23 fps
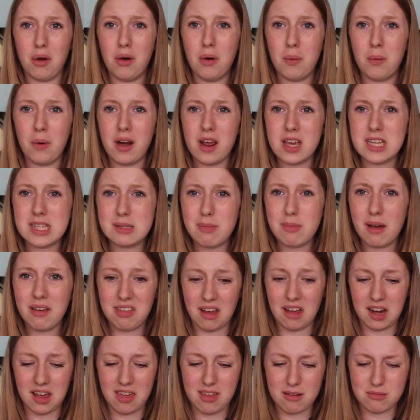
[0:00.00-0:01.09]
Oh, why did I smell
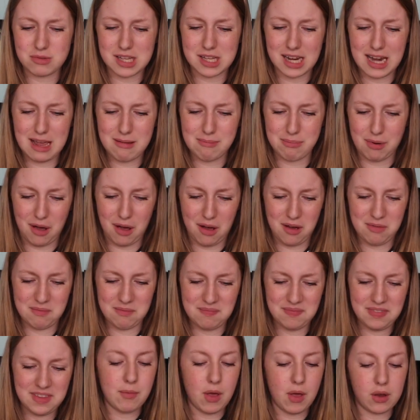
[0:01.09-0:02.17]
that? Like, that was a lip balm.
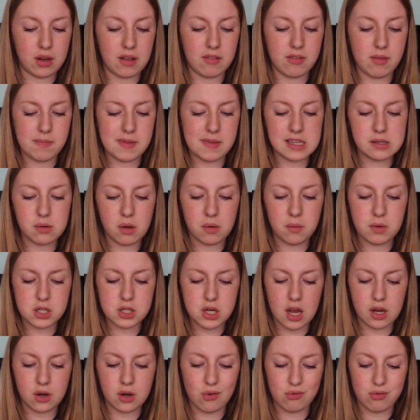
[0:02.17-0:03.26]
And I'll give them this one,
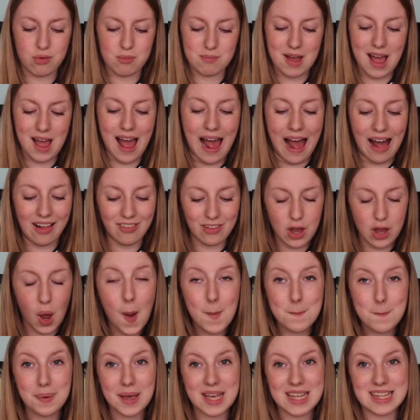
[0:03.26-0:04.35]
which I got from
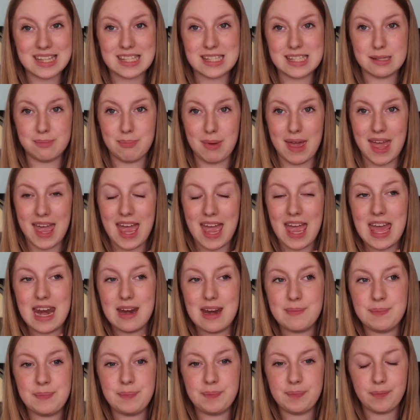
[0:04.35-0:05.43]
Aliop in
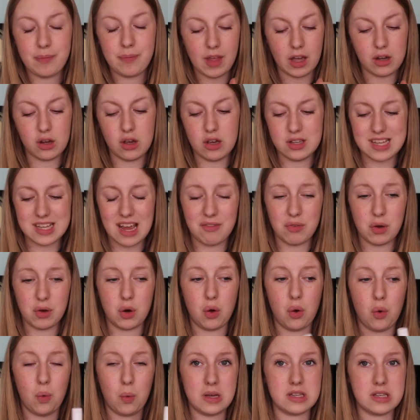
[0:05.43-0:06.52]
Spain, because
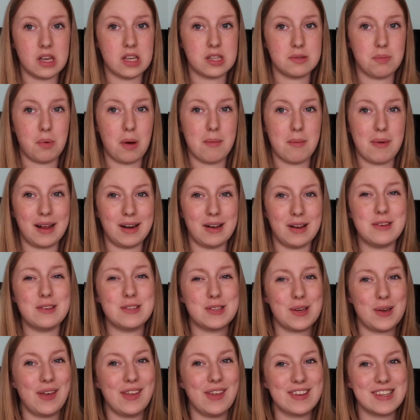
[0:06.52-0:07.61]
everyone always asks to borrow my glue,
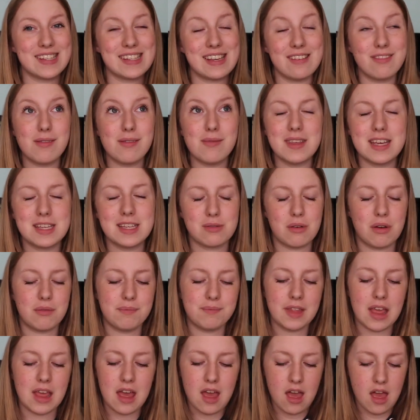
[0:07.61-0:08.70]
so I'll just give them this one.
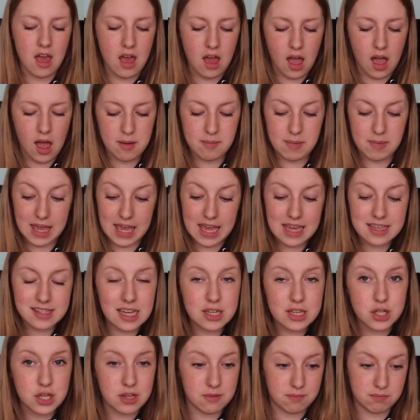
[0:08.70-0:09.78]
It is
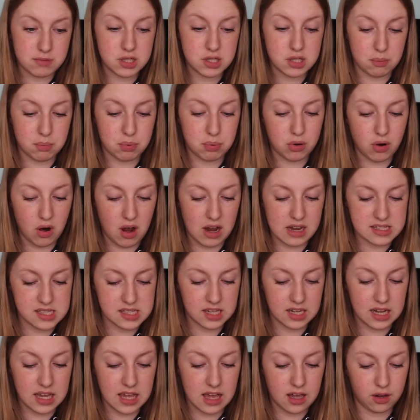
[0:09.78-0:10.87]
actually
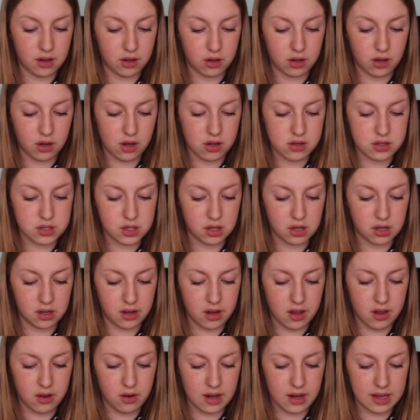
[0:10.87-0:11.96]
surprisingly a good
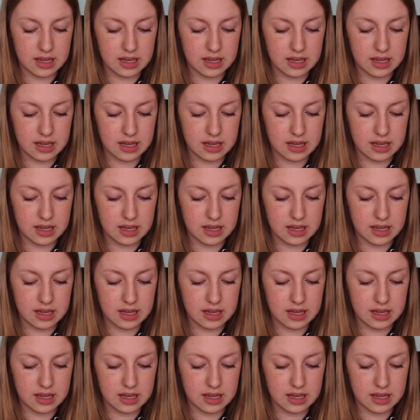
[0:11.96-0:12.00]
glue.